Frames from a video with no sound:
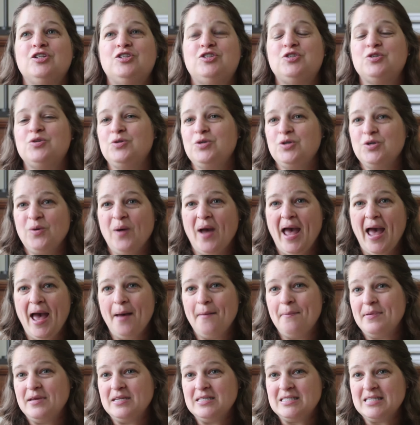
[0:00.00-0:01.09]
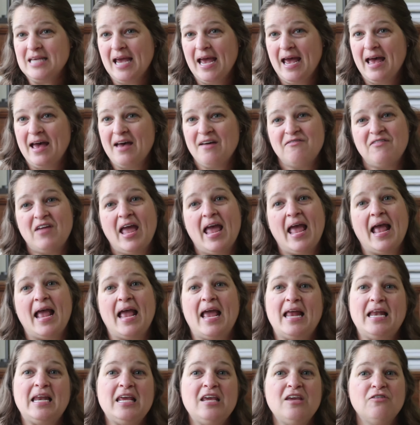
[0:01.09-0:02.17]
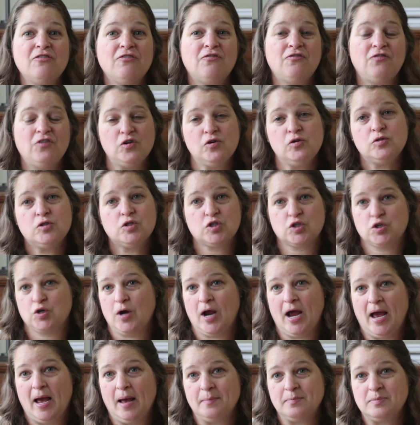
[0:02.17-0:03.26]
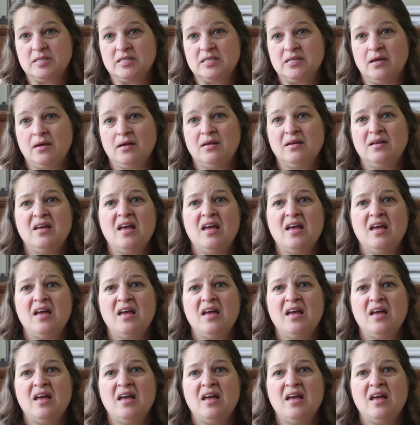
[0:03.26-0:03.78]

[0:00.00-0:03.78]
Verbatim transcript: do you happen to have any food scraps